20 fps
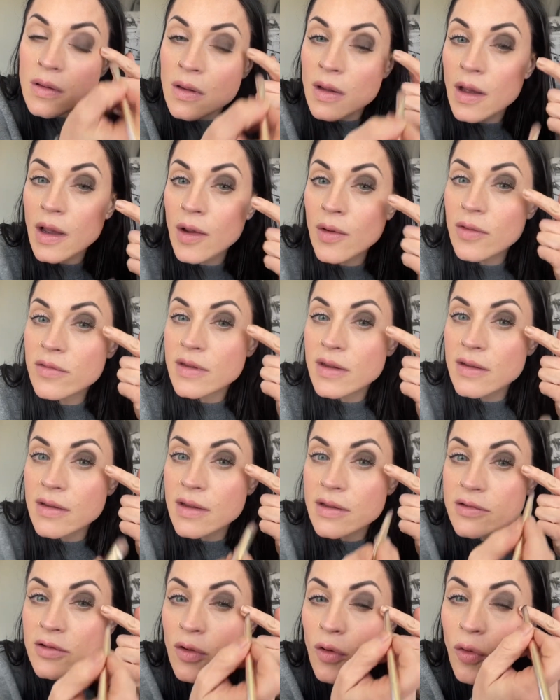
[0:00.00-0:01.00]
I always kind of
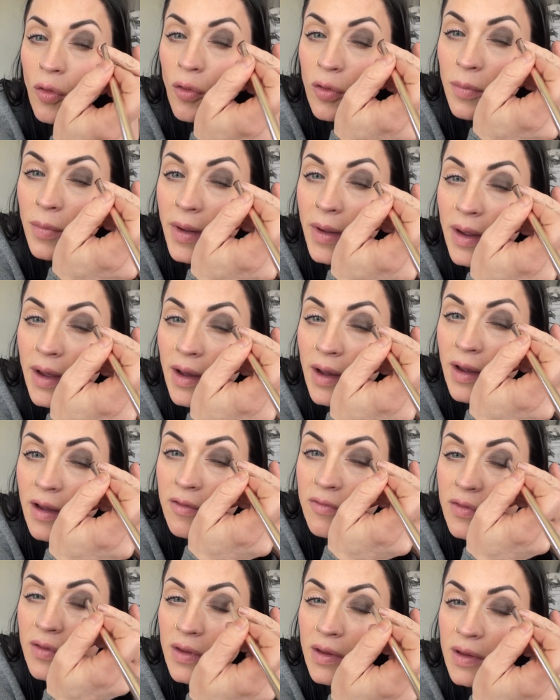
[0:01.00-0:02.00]
like to hold my eye. I
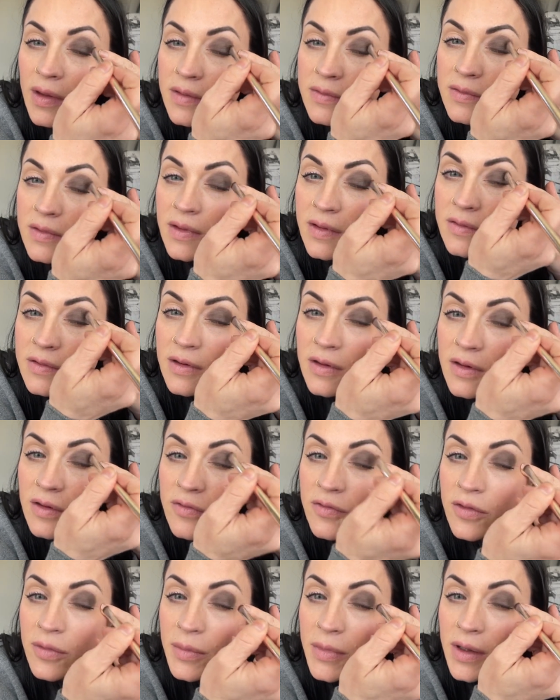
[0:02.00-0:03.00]
feel like it's easier
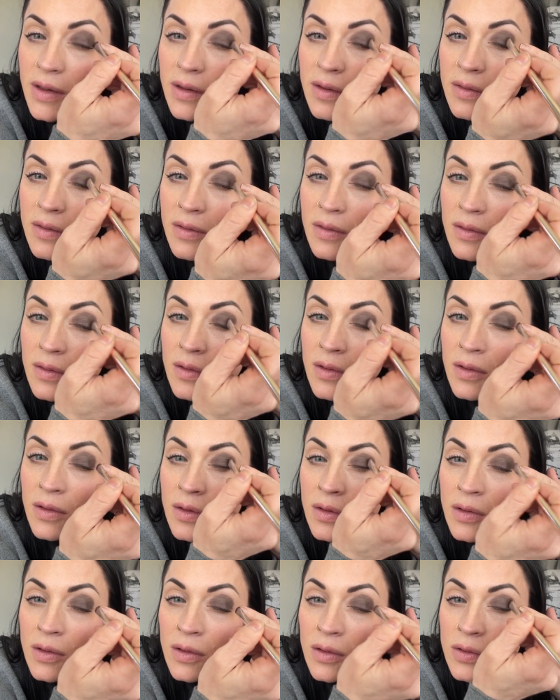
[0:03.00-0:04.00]
for me
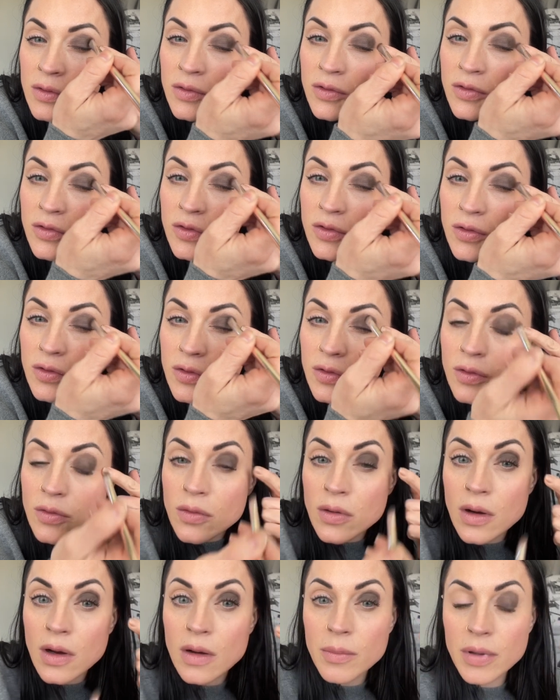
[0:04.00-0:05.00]

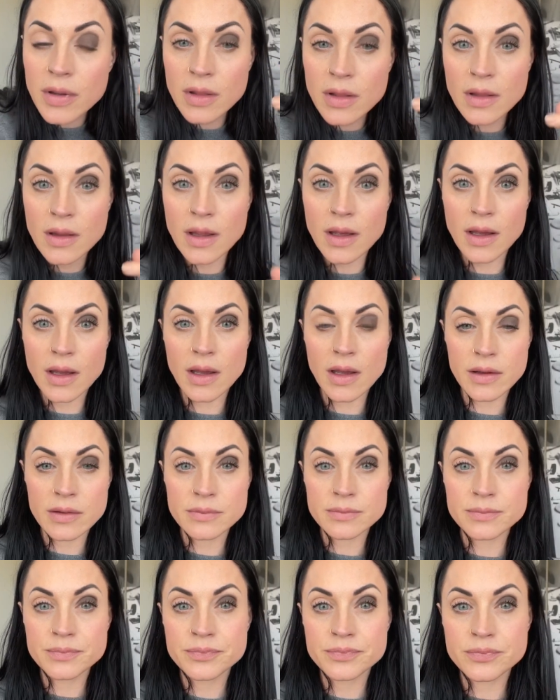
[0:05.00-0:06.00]
to apply.
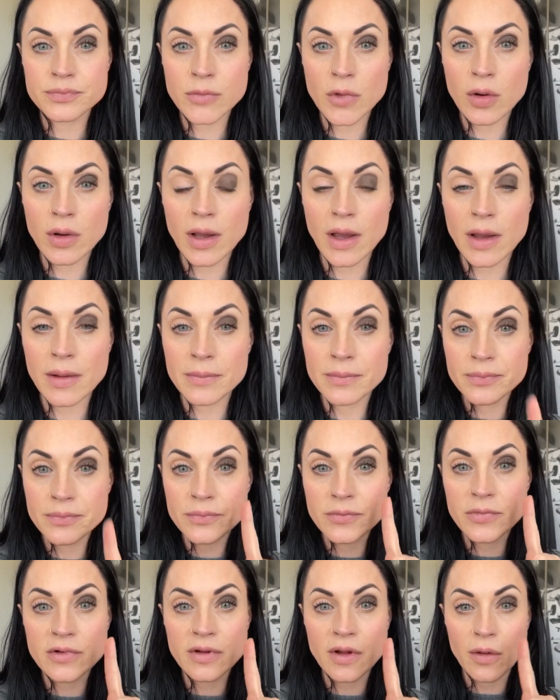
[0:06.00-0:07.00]
Okay,
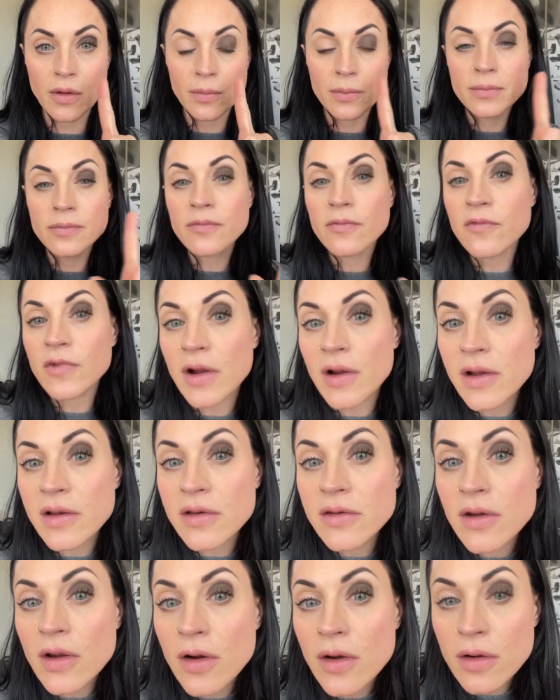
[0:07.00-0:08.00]
so very
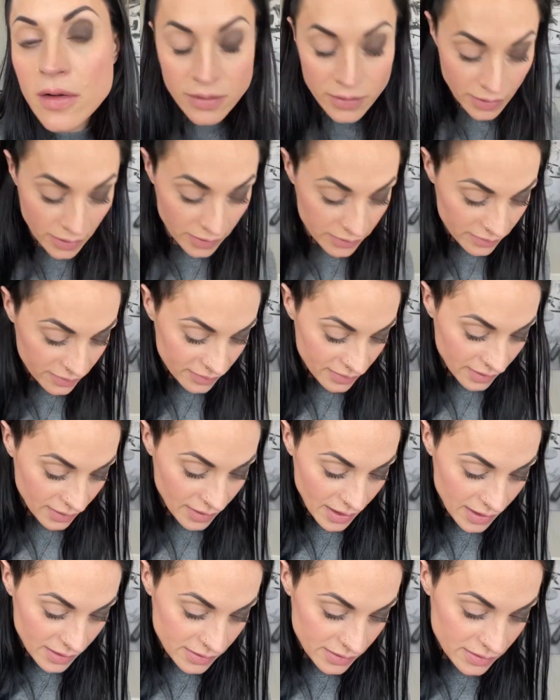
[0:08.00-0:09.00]
dark. You can see
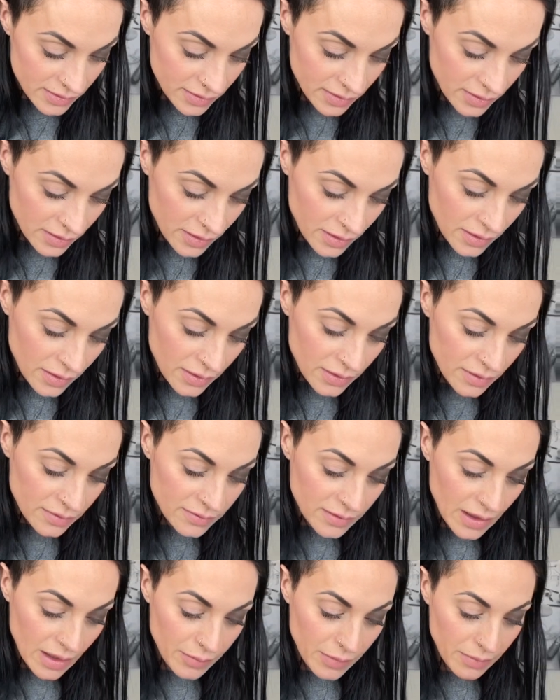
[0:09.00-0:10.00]
that.
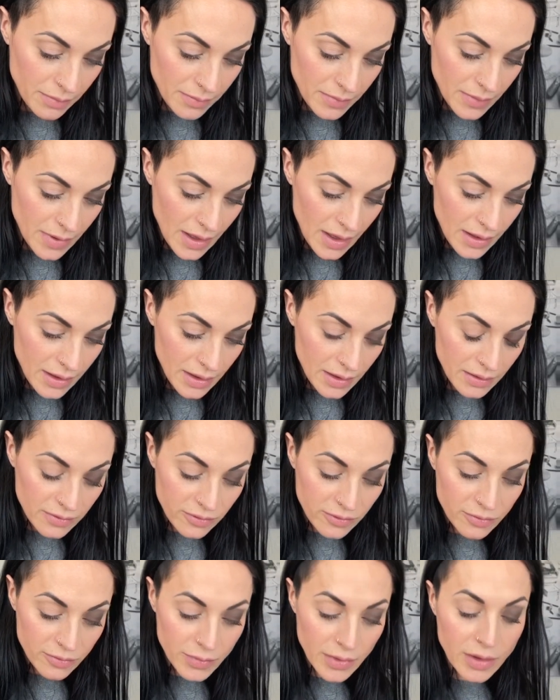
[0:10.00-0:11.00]
Tapping back
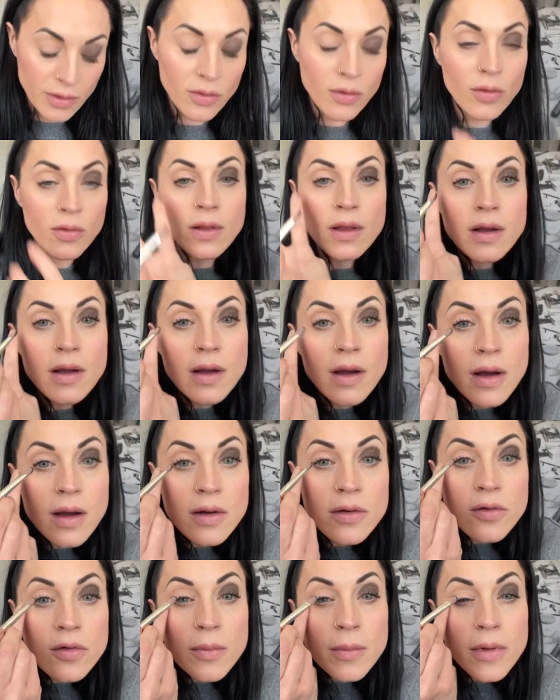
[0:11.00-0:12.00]
into my Cola
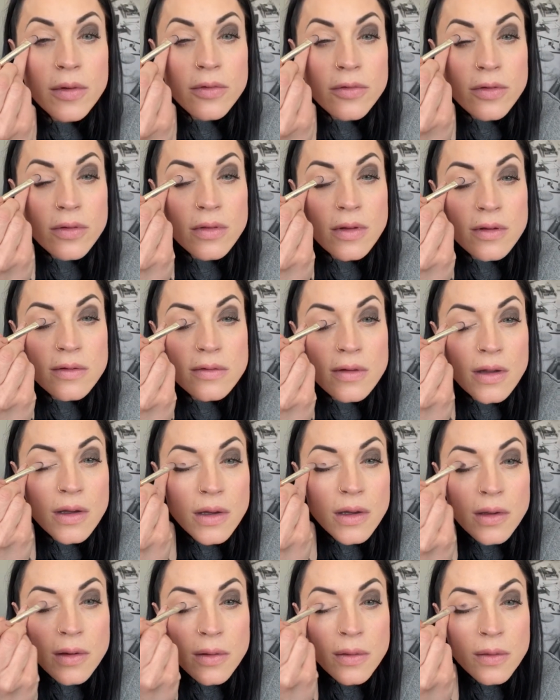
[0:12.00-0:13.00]
contour. I'm going to do this
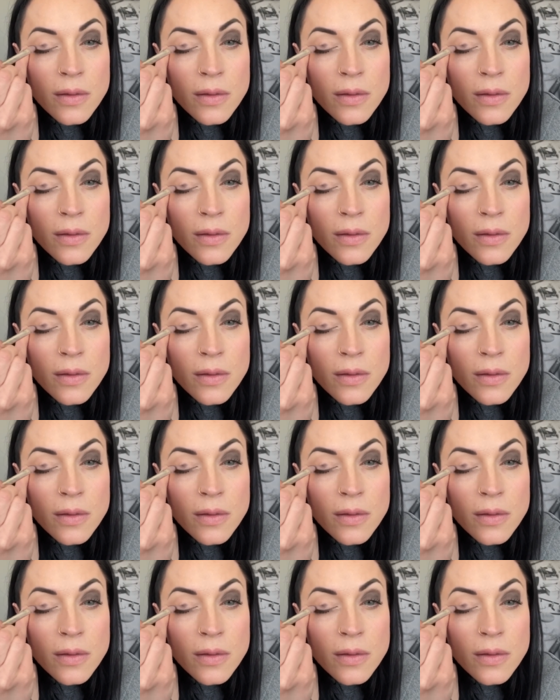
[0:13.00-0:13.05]
eye.